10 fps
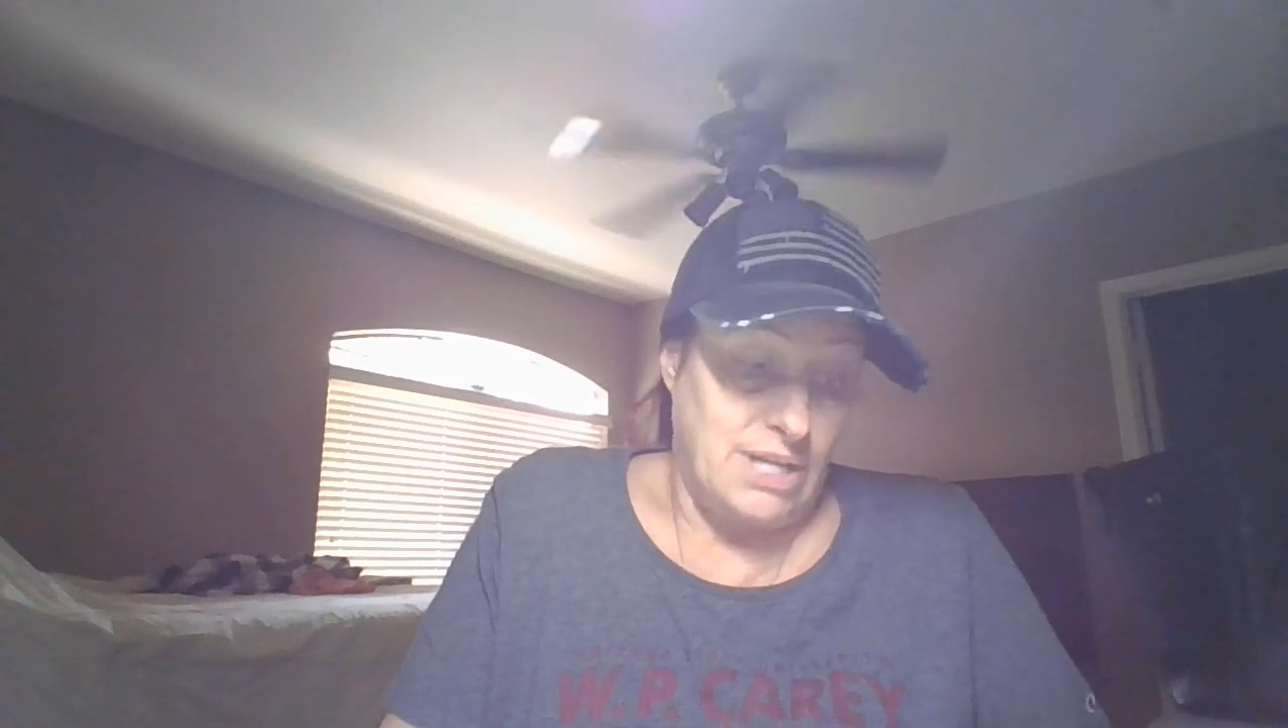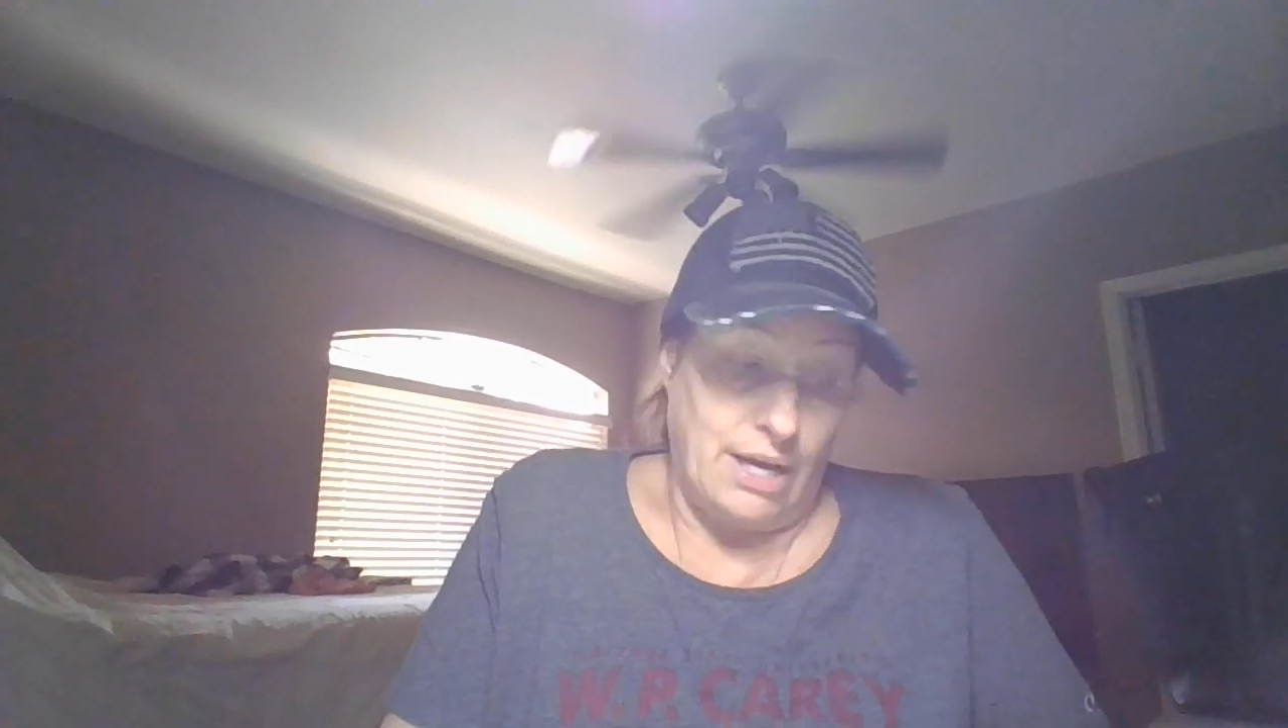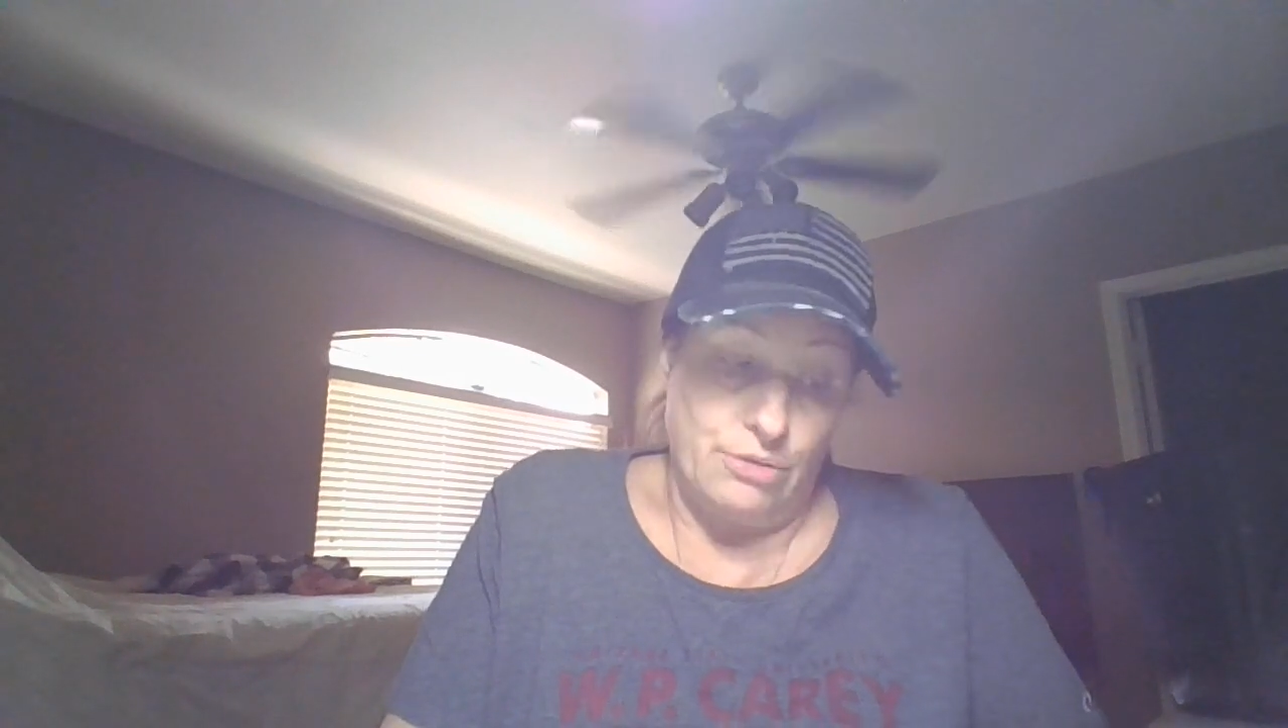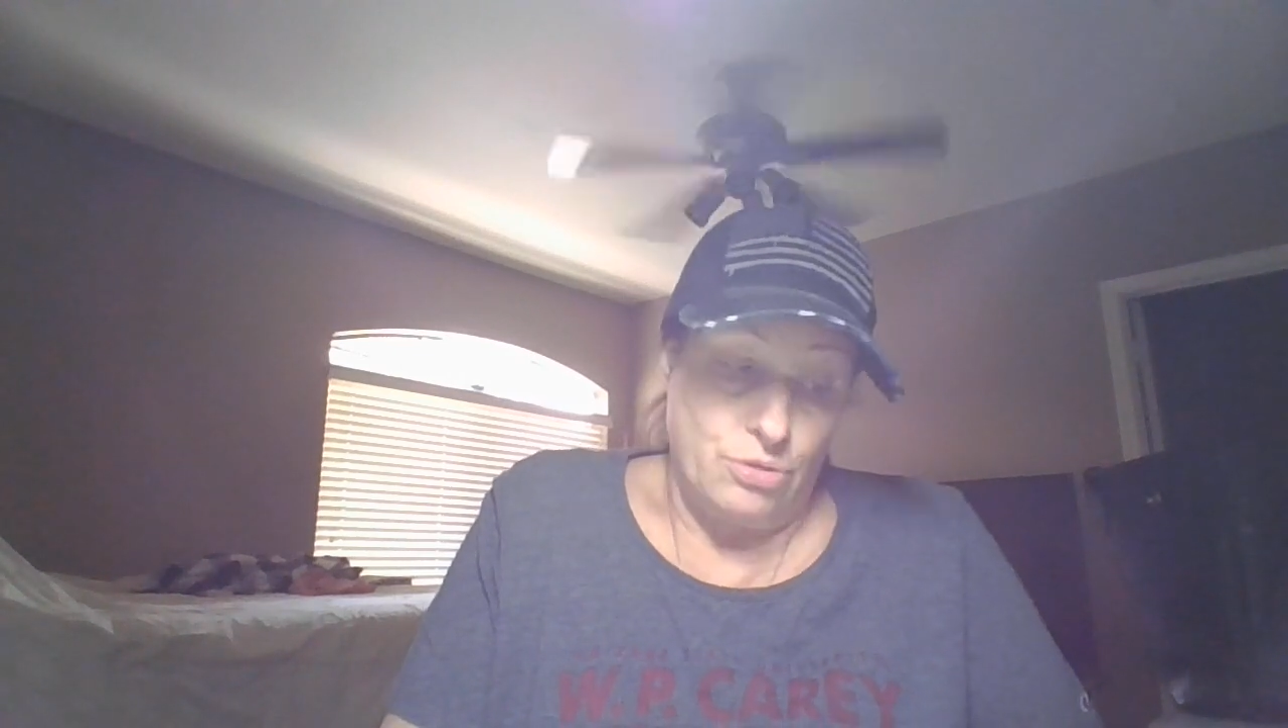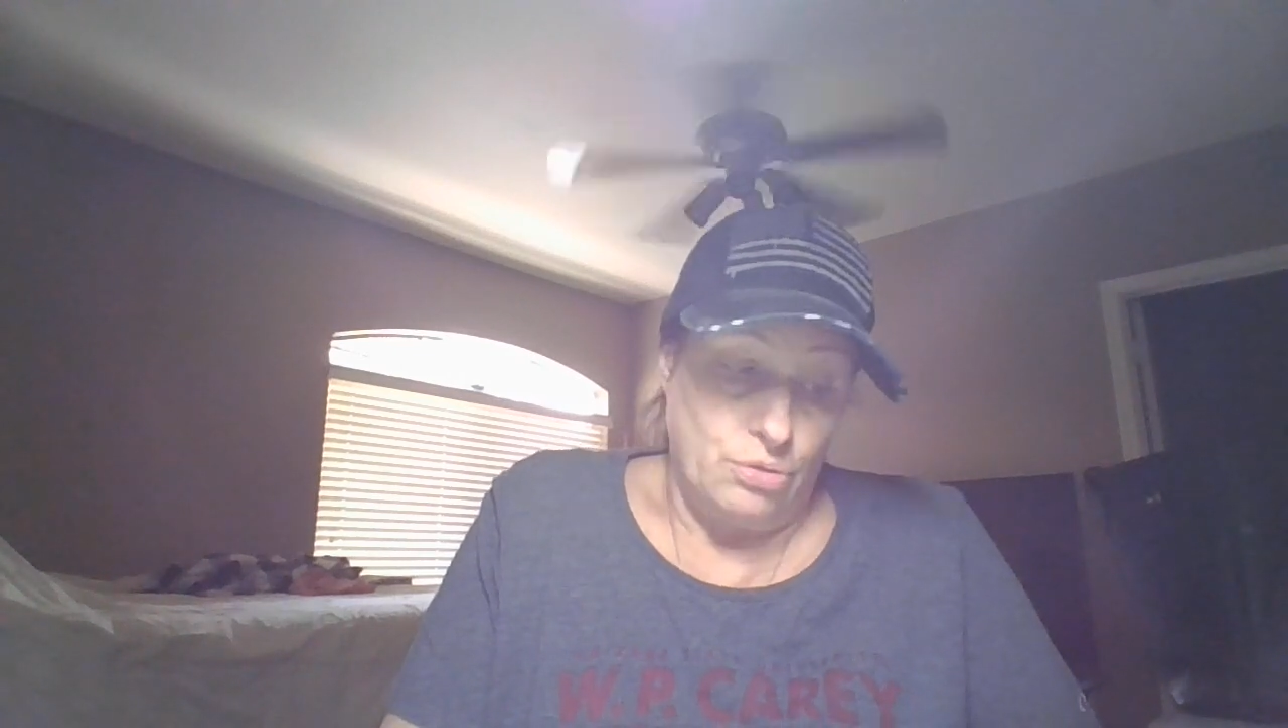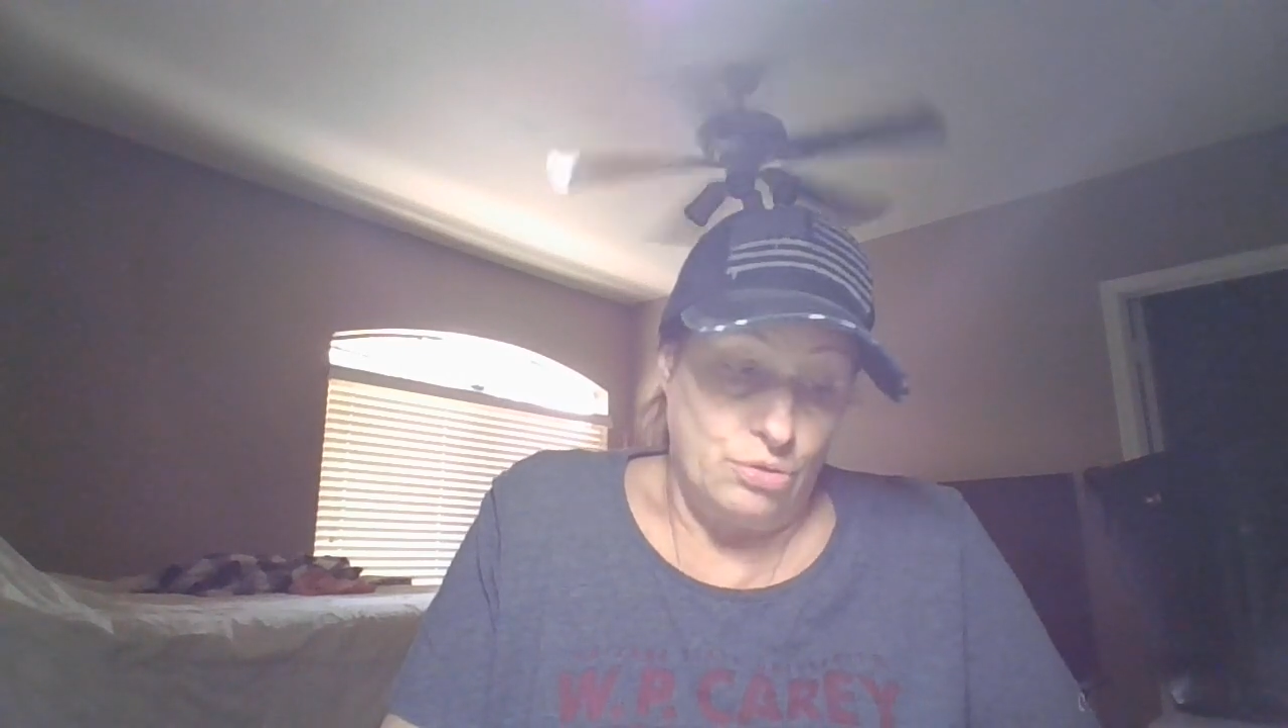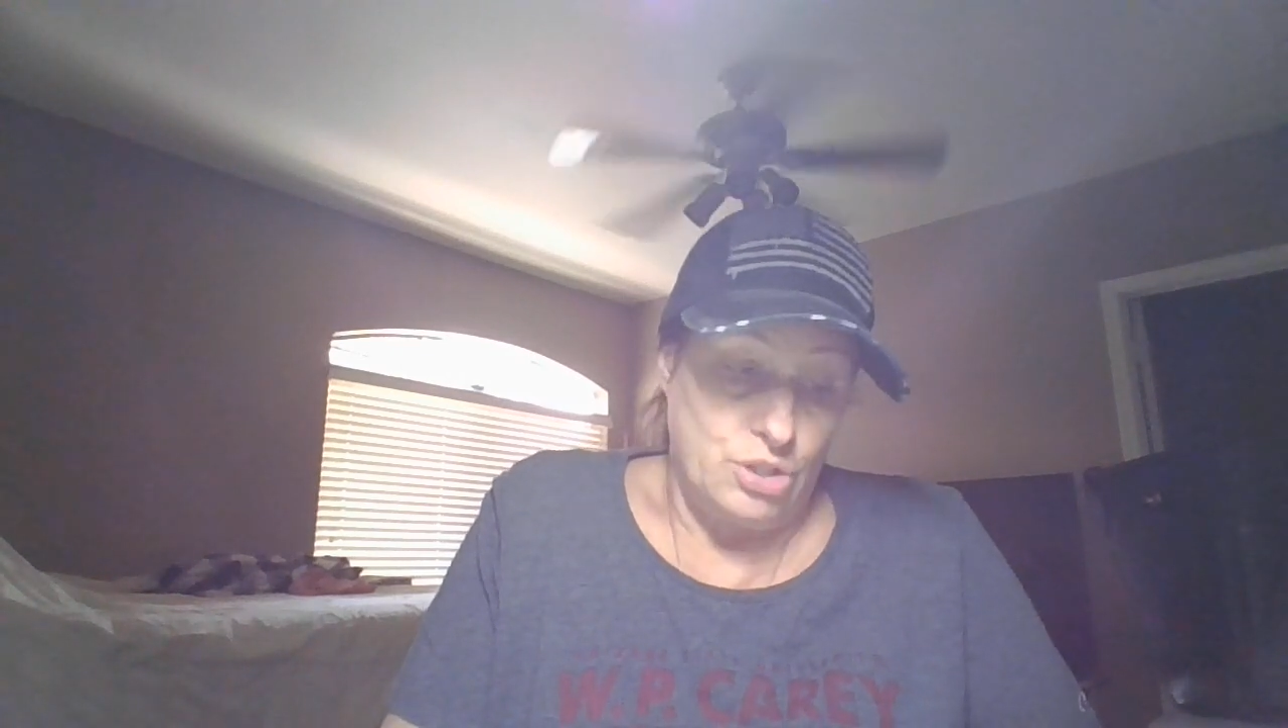Council